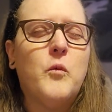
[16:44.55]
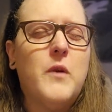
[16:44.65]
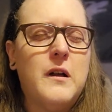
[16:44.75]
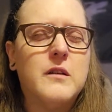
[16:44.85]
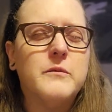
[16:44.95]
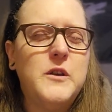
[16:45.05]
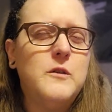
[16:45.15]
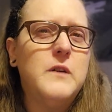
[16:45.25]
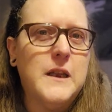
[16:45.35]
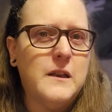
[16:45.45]
welcome
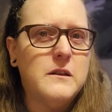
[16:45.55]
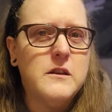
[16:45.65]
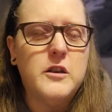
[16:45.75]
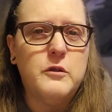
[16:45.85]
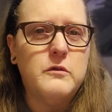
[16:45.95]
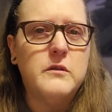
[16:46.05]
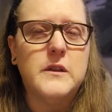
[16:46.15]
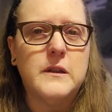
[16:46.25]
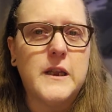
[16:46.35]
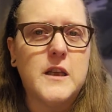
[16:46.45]
you into
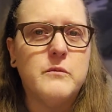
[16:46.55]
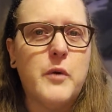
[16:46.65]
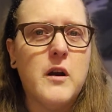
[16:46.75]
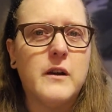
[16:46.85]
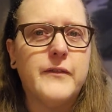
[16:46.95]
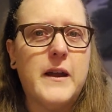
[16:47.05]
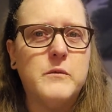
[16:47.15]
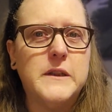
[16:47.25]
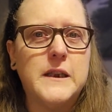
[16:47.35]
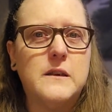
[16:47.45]
the Linkin Park
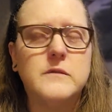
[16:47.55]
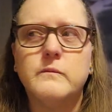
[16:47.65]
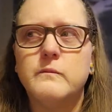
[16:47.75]
family.